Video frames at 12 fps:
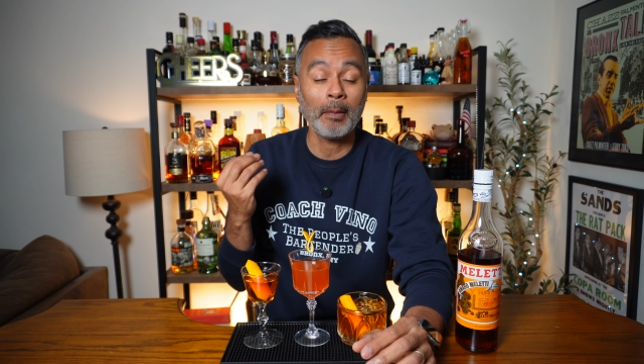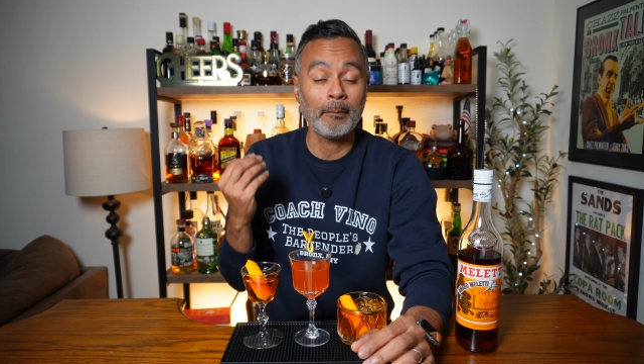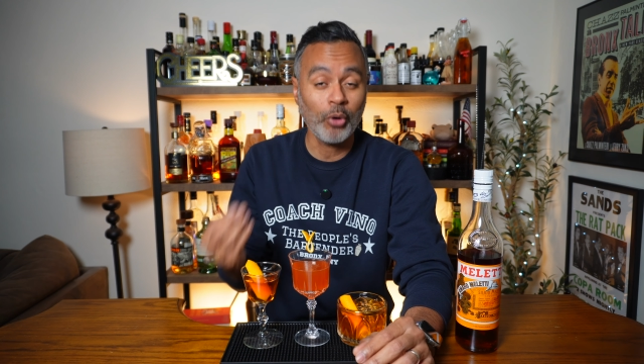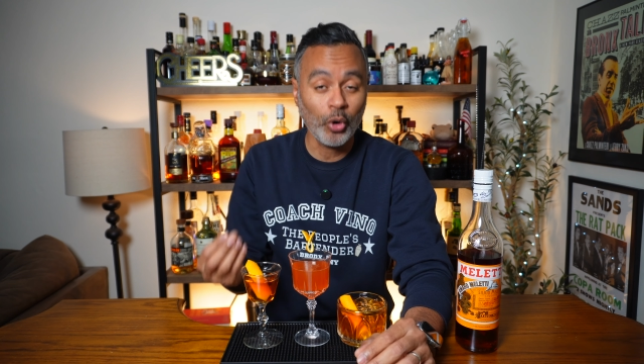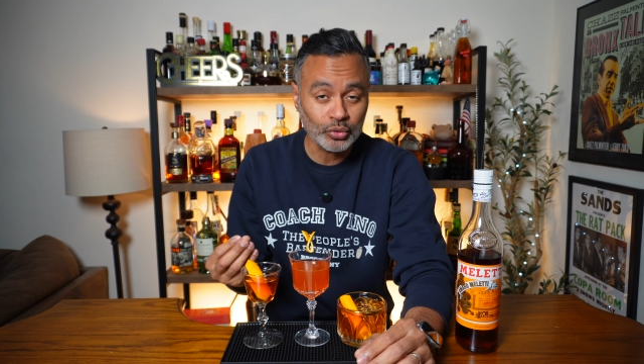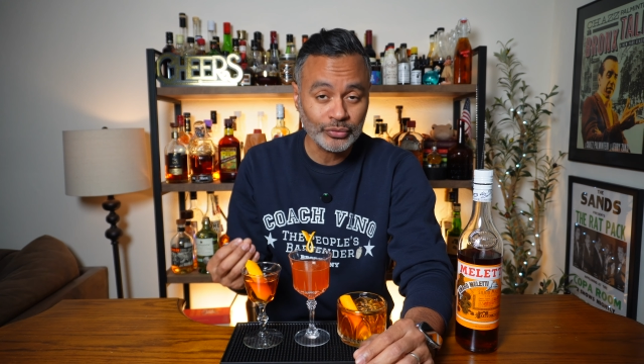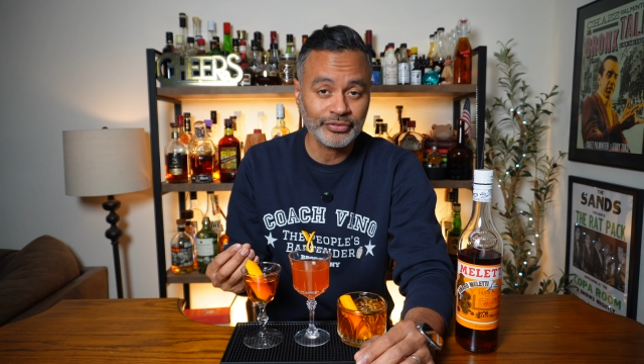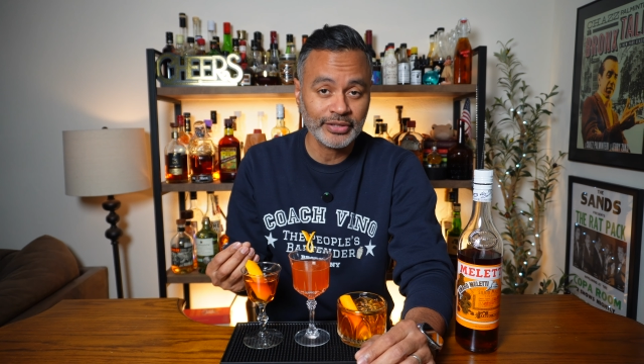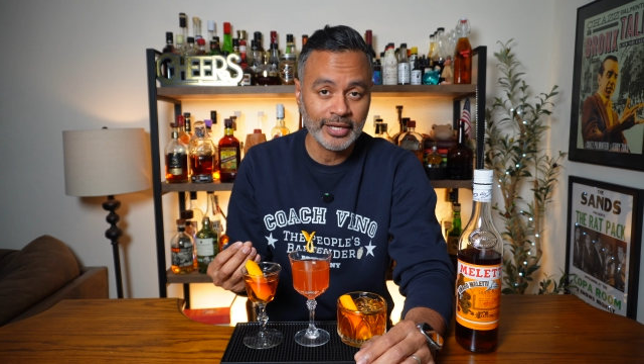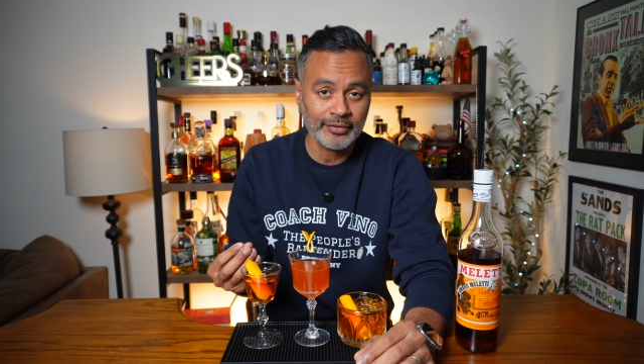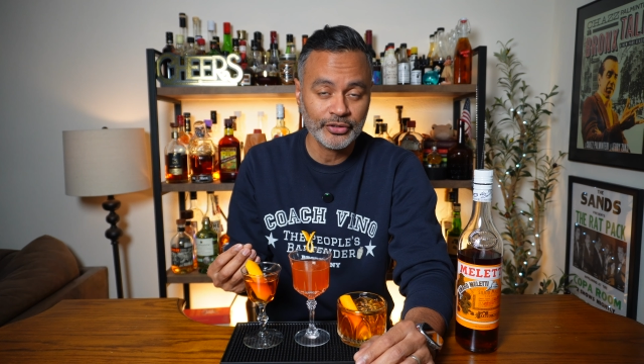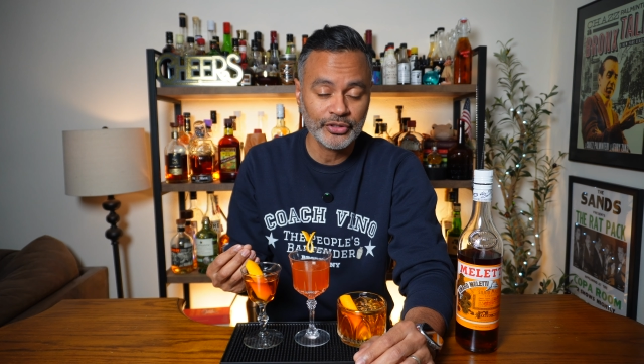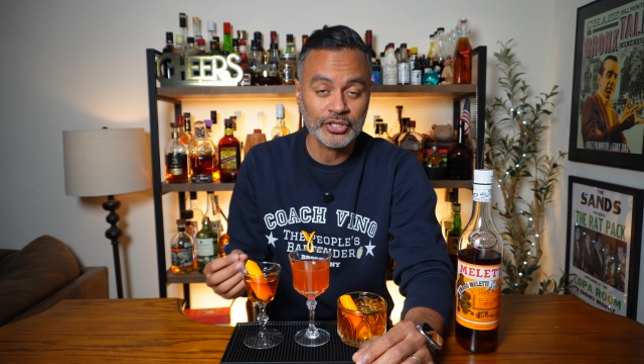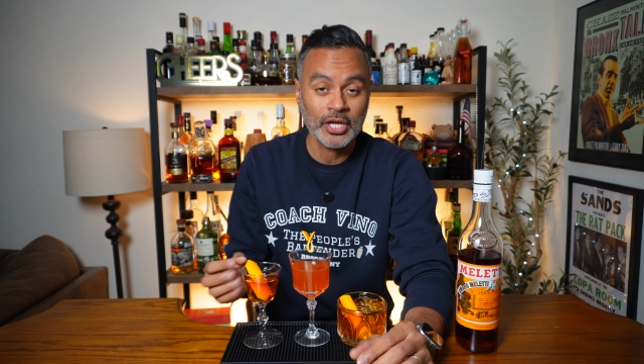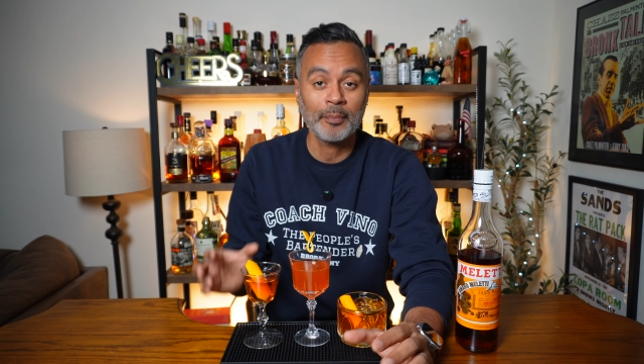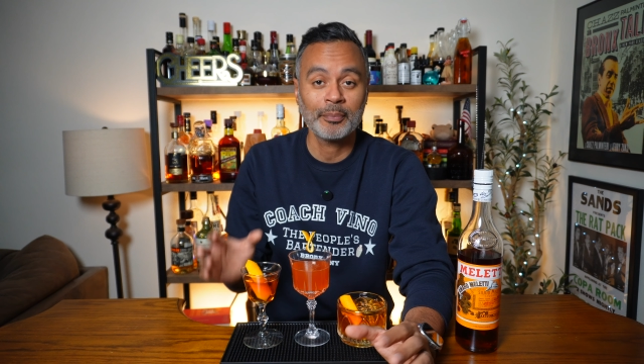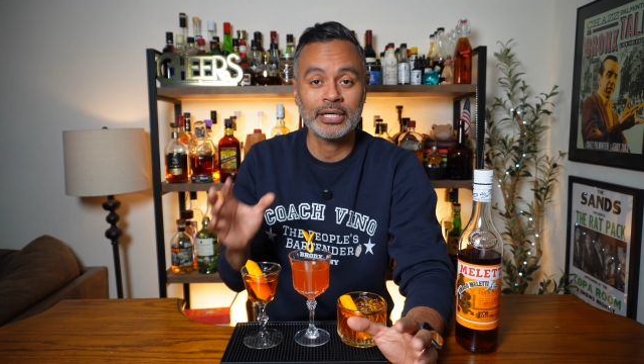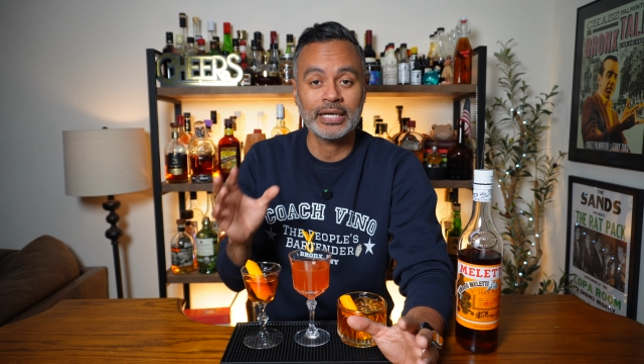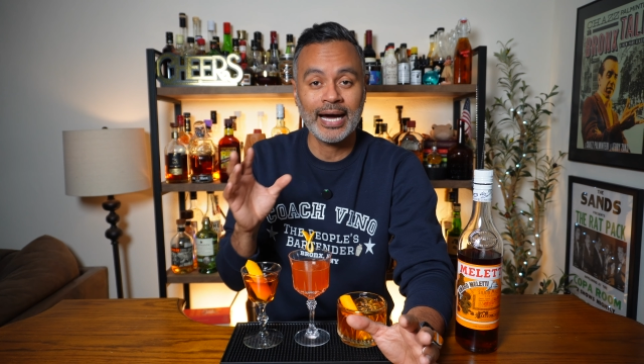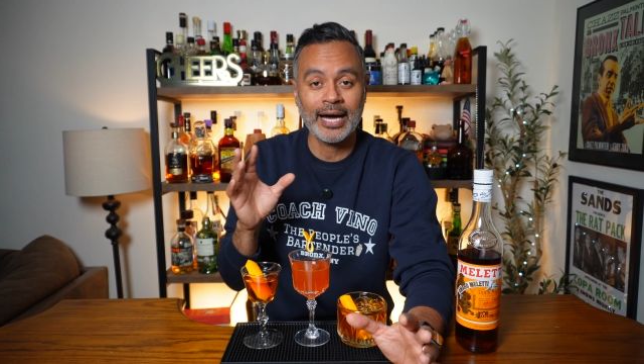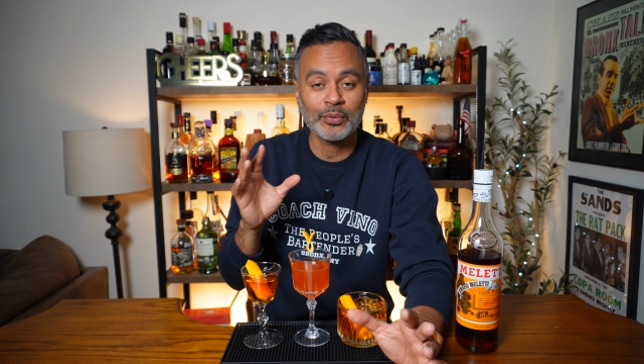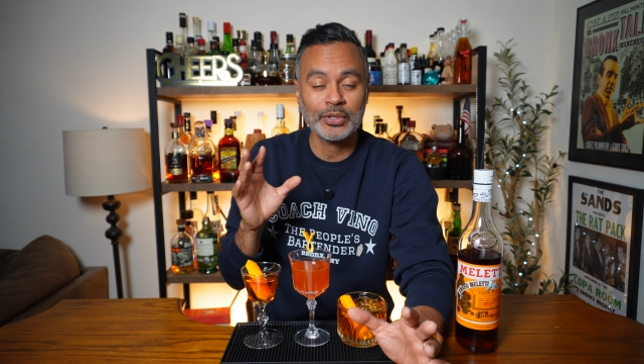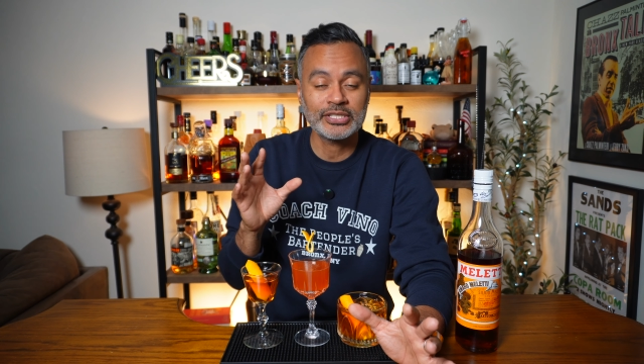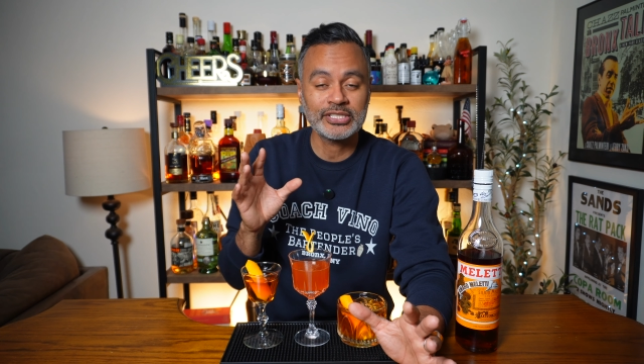bold flavors, but I
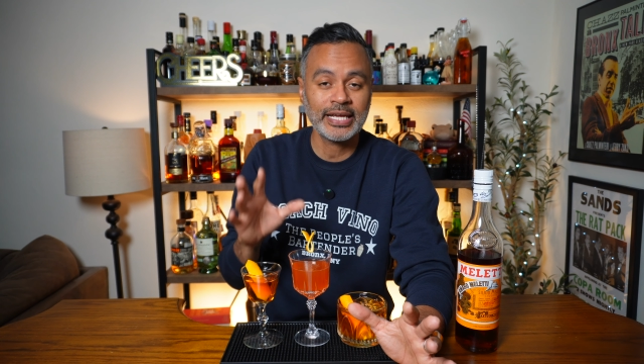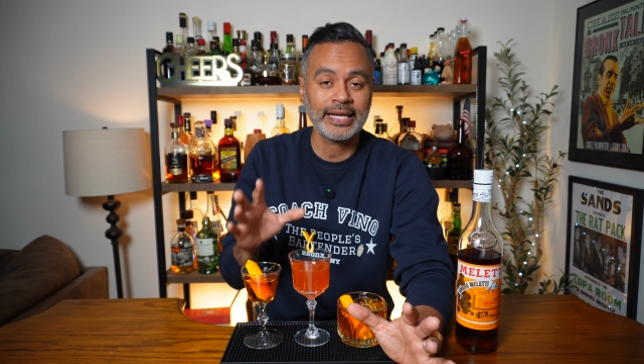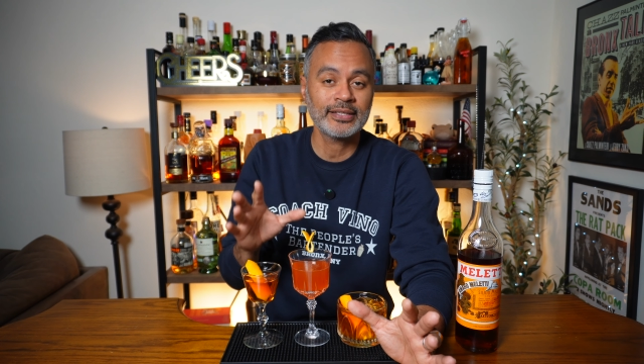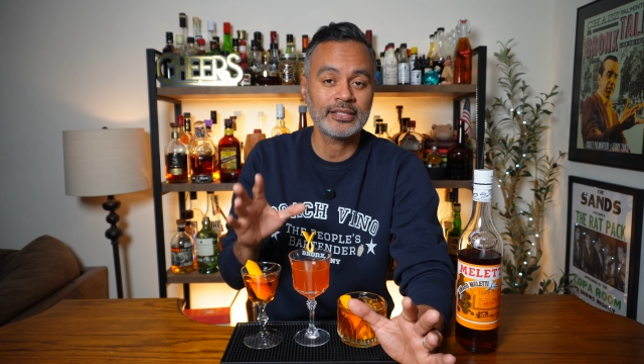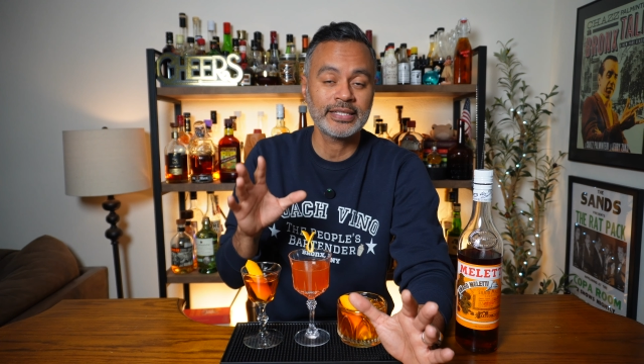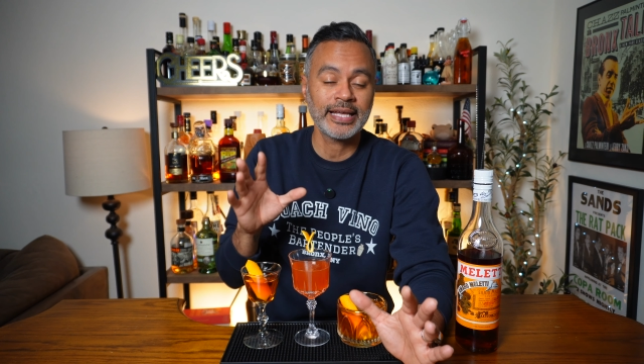would say